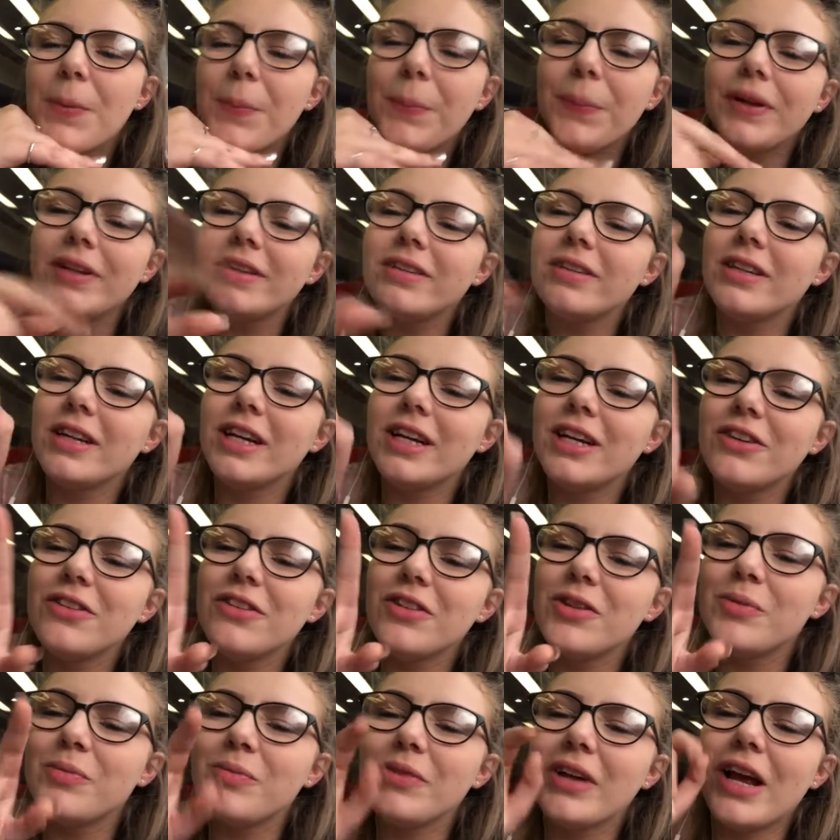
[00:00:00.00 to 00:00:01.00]
but tonight's
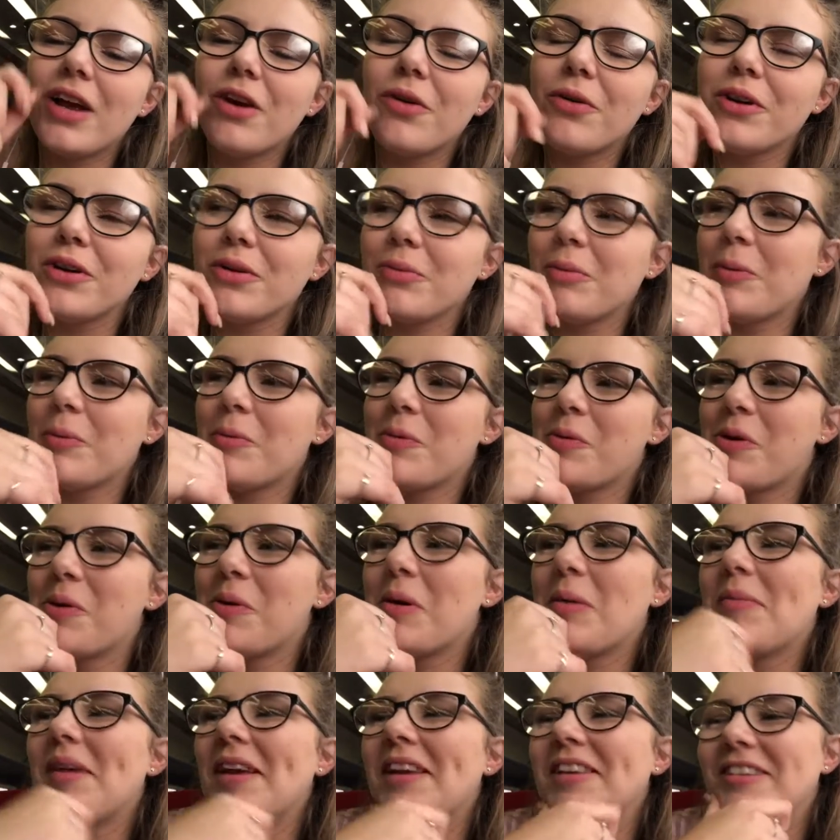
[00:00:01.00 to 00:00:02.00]
thumbnail is probably one
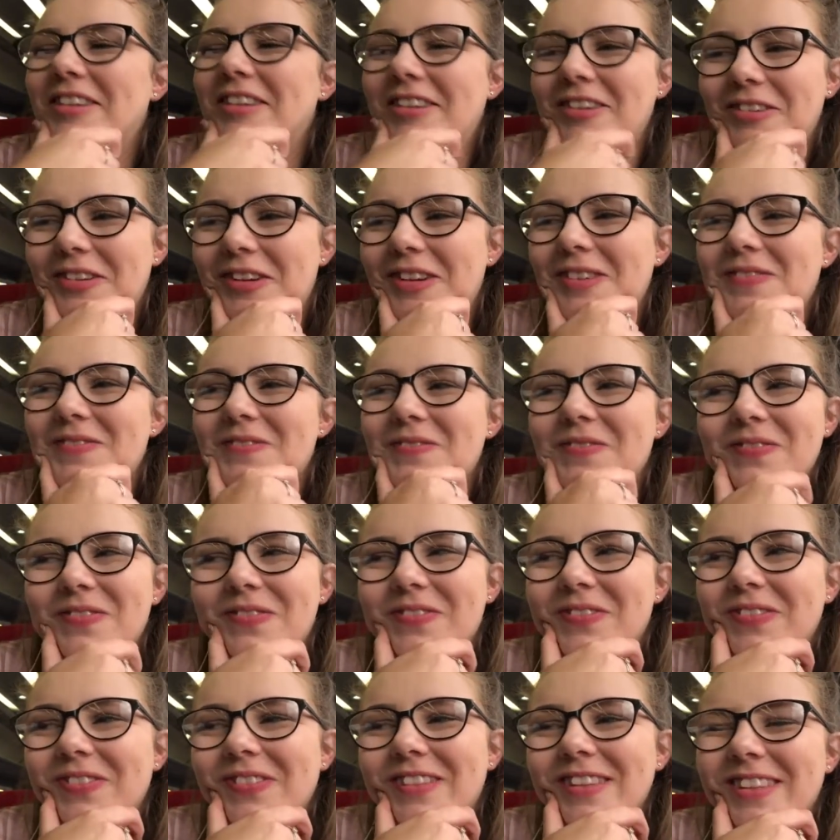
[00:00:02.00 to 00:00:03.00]
of my best as well.
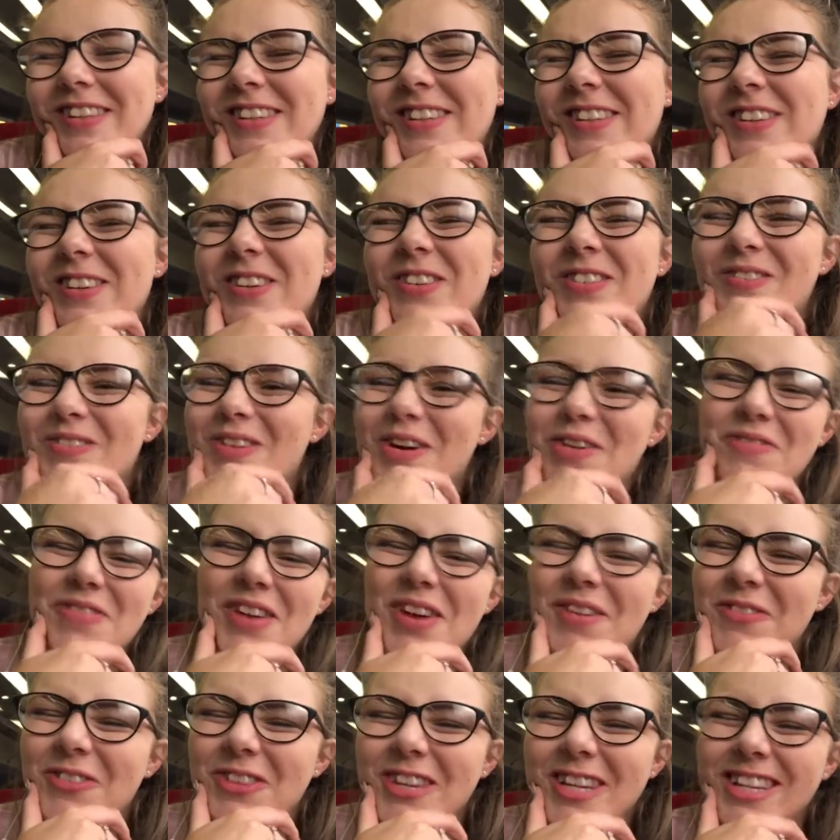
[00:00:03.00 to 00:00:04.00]
It's got all my
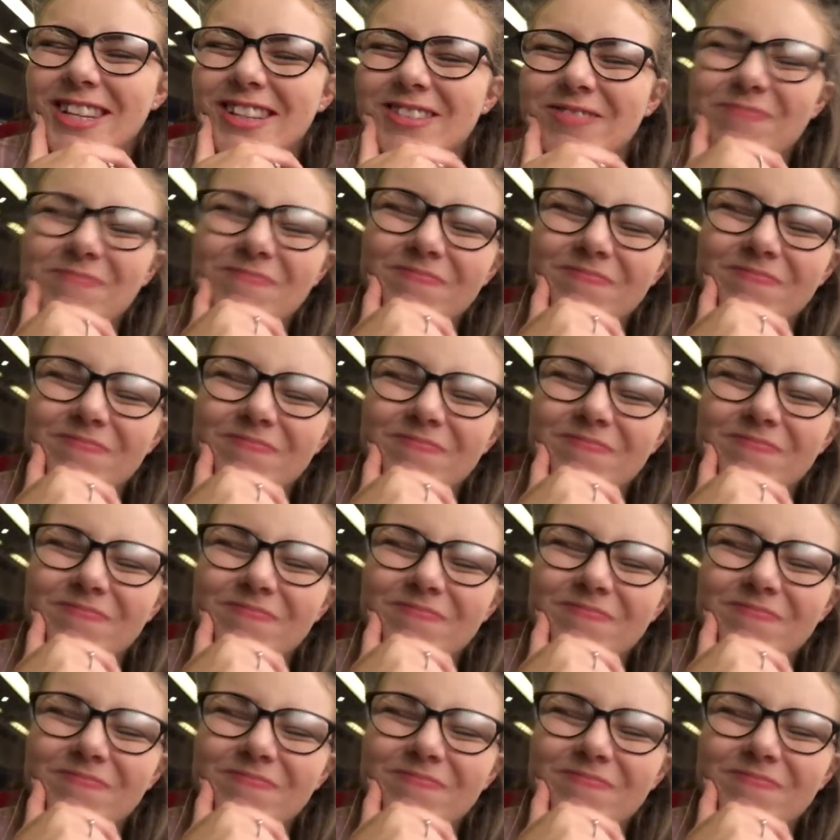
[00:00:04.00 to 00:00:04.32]
favourites.